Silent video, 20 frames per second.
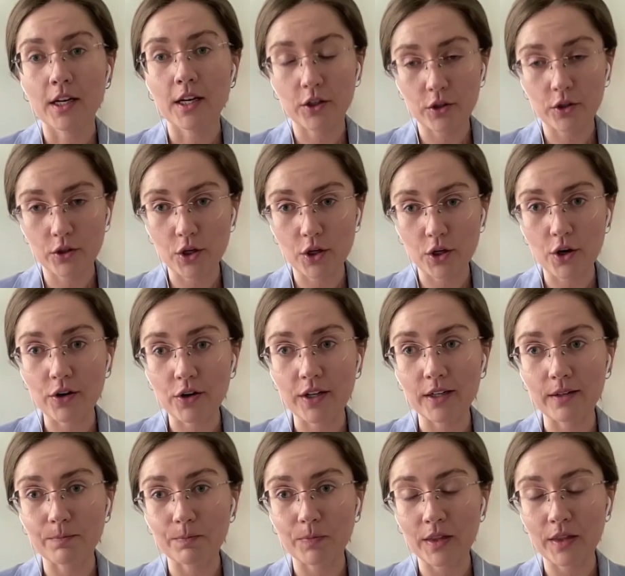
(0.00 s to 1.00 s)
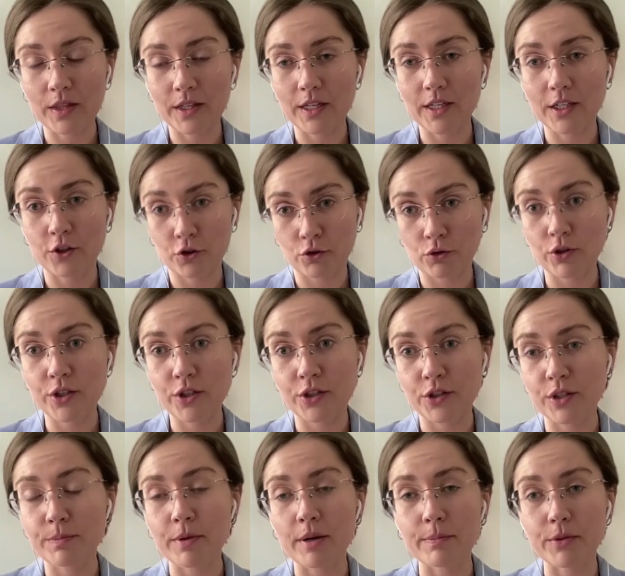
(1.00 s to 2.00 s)
concerning the
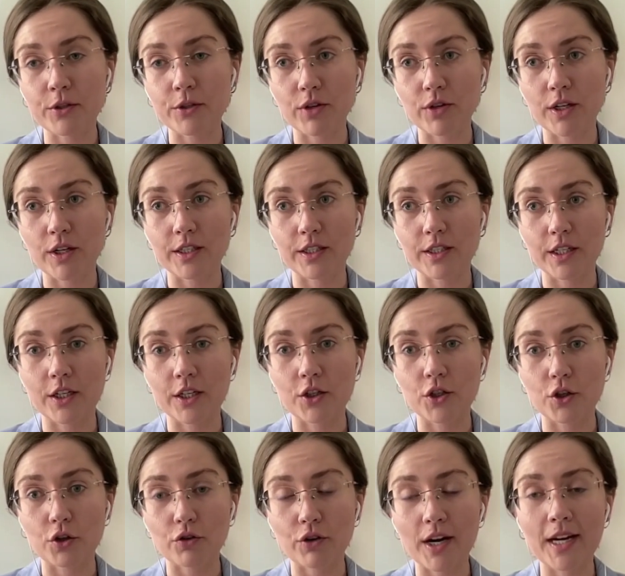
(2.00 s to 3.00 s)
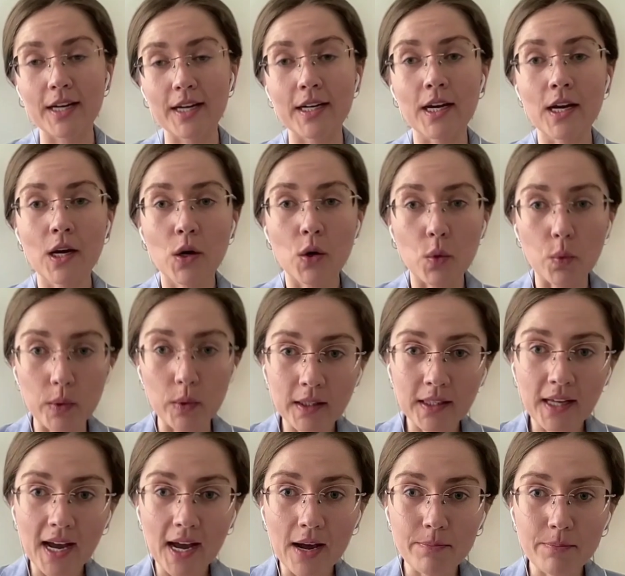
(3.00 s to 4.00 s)
atrocities perpetrated in Ukraine will
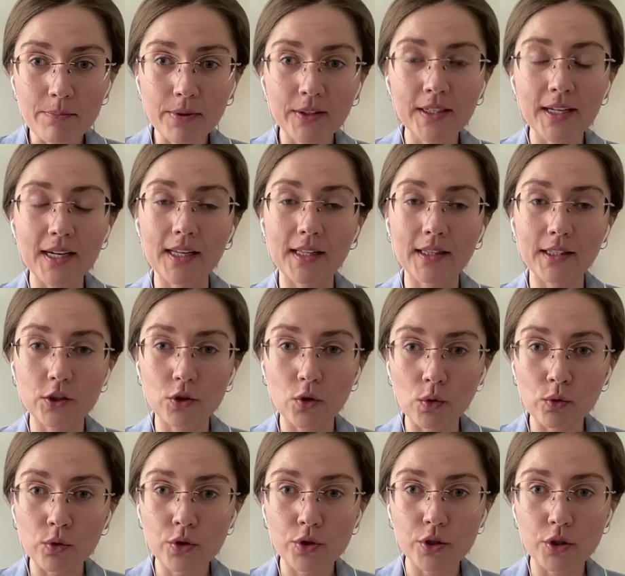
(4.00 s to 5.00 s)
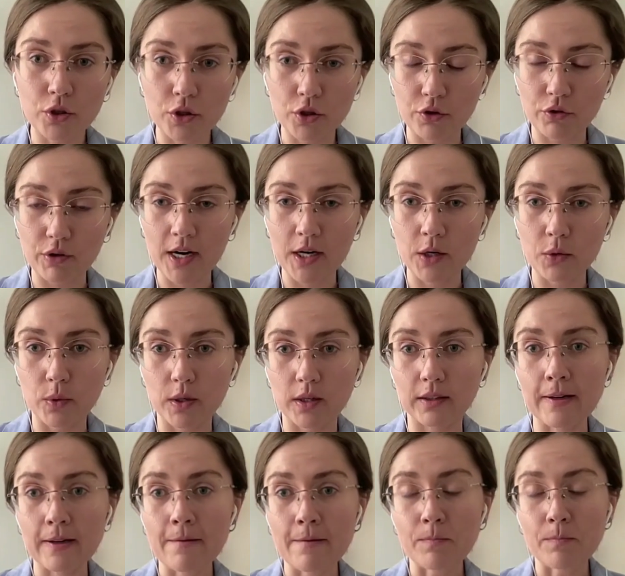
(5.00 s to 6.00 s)
happen, and that also Ukraine
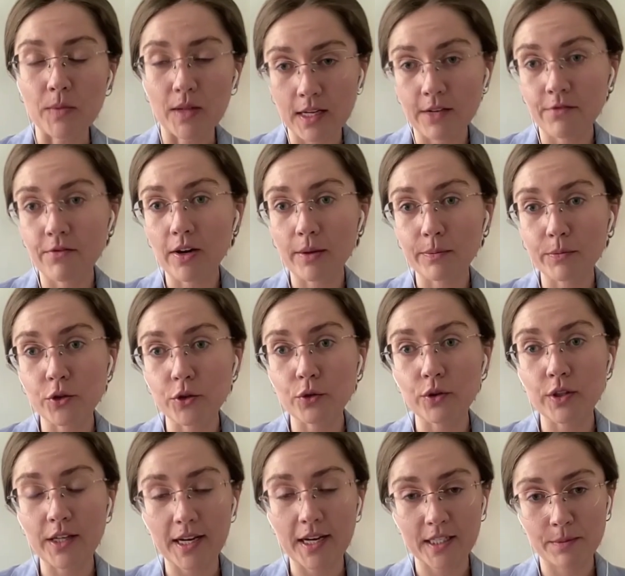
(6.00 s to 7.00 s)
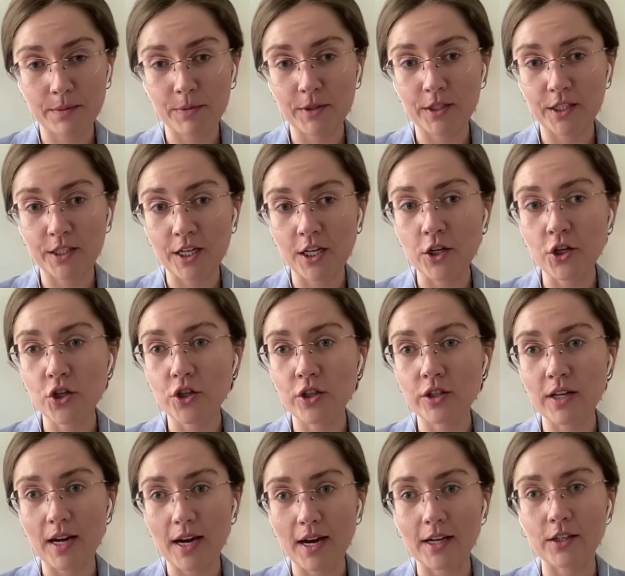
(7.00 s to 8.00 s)
will live up to the
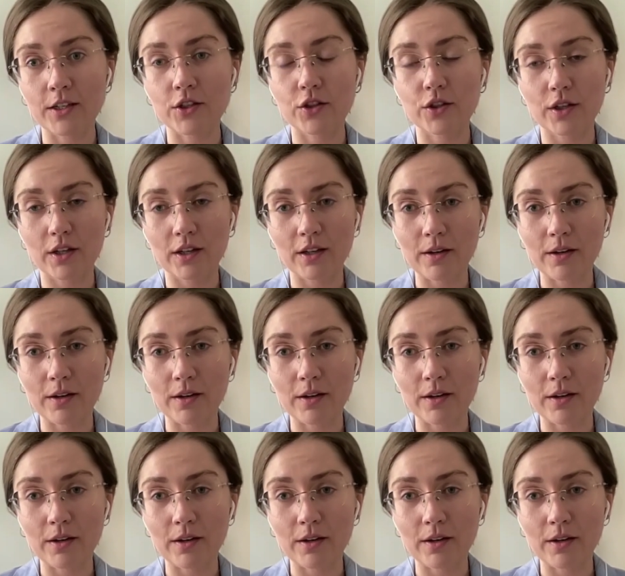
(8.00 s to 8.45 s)
expectation and